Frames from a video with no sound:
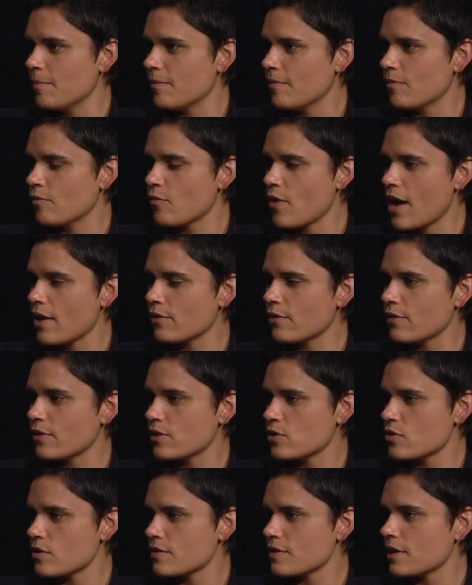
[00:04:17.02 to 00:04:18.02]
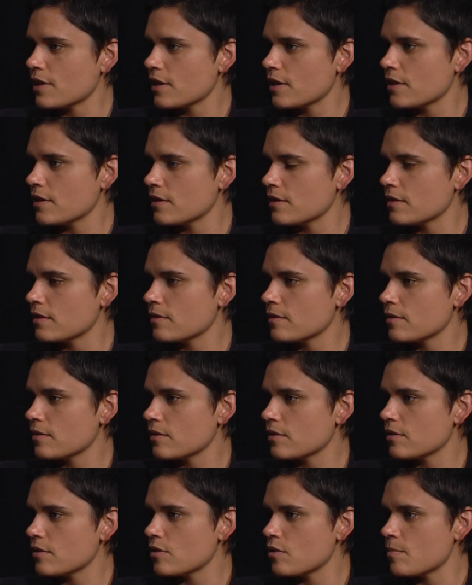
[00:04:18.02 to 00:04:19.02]
rather than just a
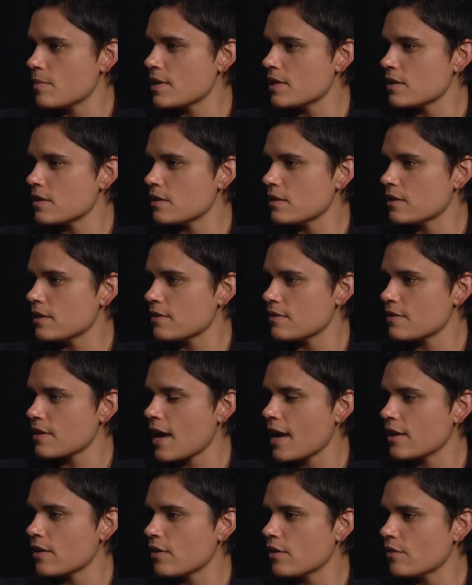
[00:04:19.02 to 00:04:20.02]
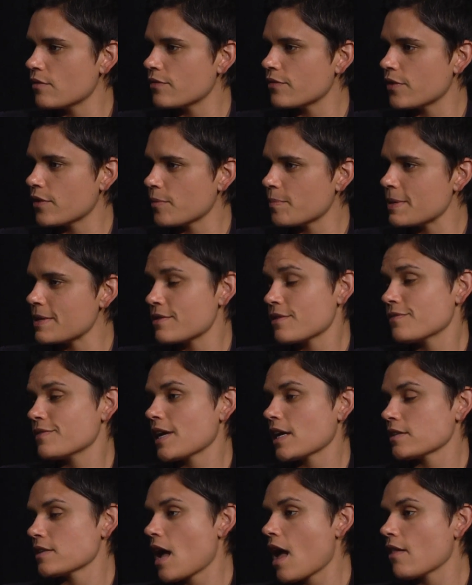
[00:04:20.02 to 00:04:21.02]
human inside of their piece of
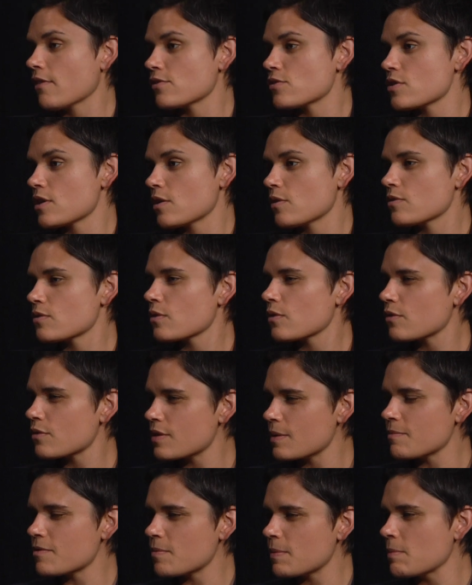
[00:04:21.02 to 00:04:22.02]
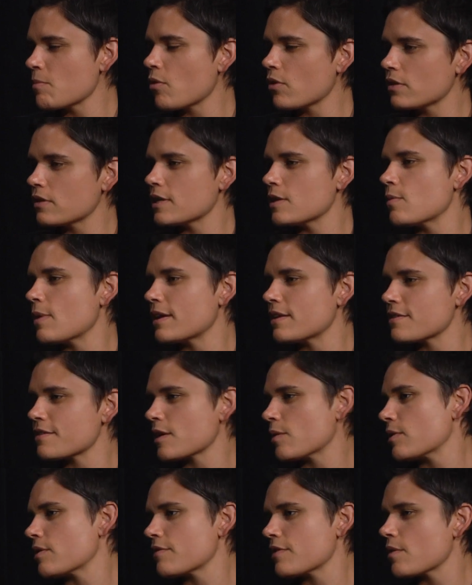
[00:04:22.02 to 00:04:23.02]
technology. So there seems to be more leeway to
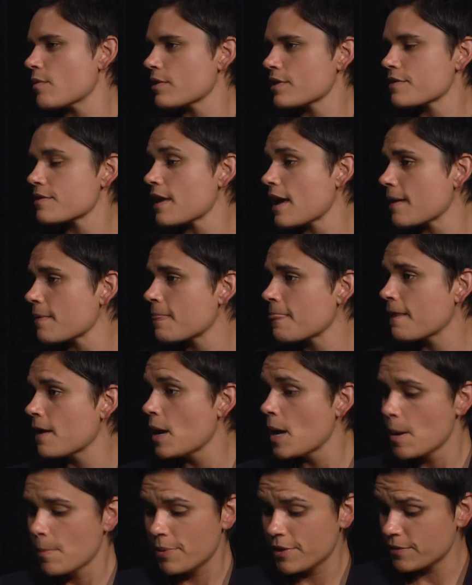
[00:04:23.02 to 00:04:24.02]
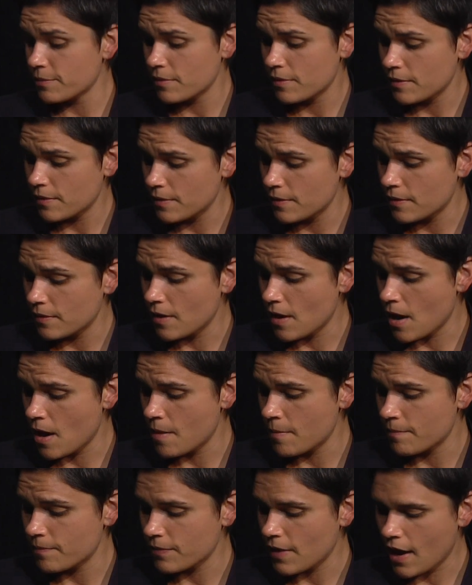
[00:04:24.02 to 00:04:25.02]
say whatever they want to say. But
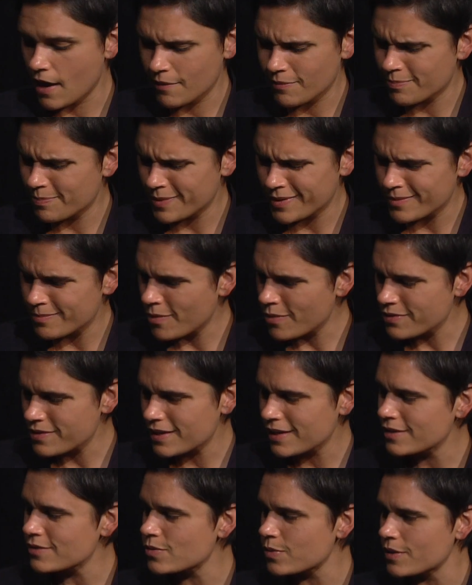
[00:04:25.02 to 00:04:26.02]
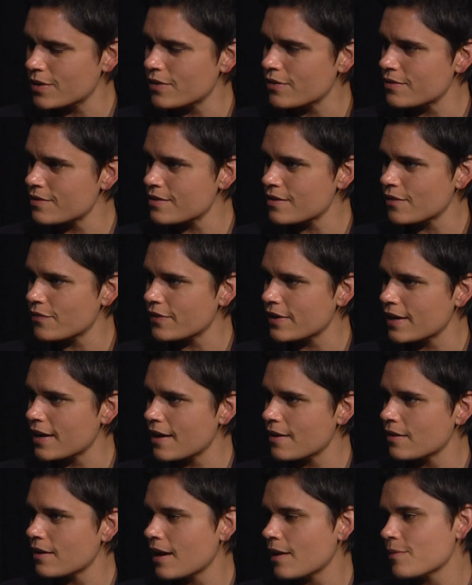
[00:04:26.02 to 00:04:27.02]
mostly on Twitter and stuff,
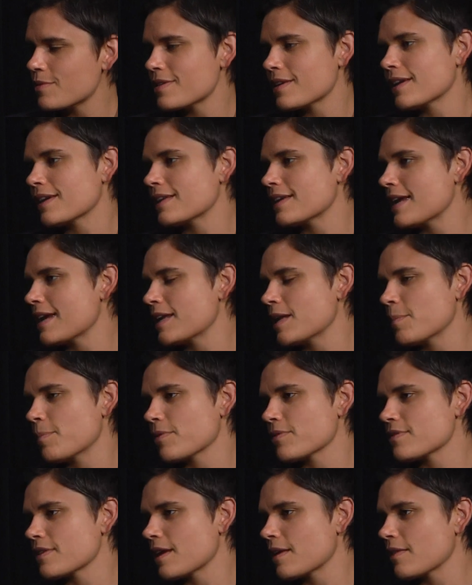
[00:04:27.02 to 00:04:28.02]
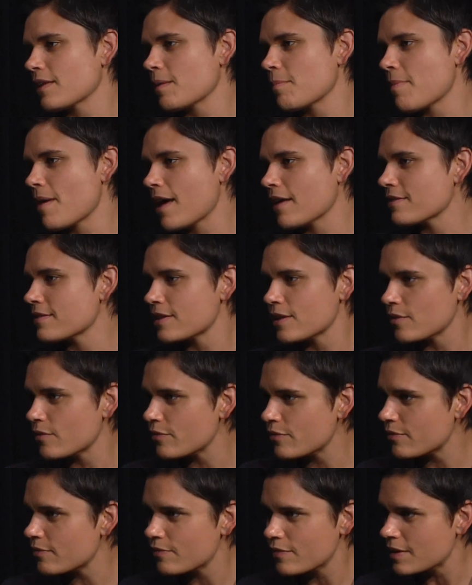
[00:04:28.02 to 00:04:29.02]
I would say I get 80% positive
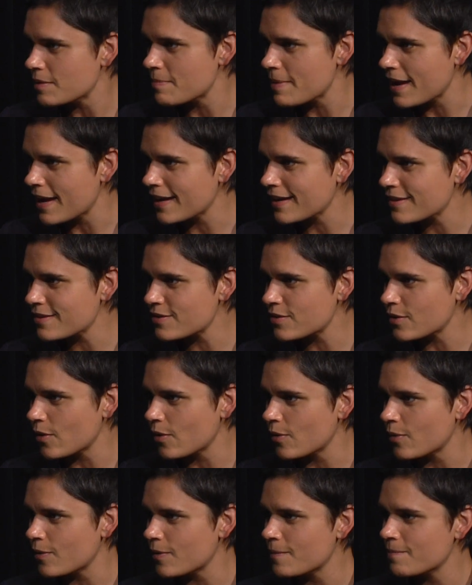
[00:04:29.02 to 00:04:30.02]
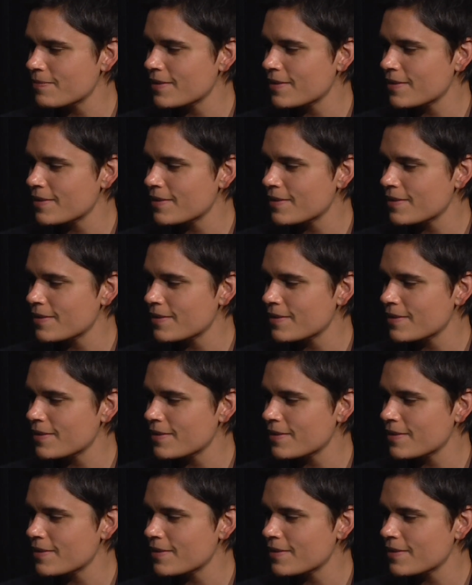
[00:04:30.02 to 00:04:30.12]
feedback. So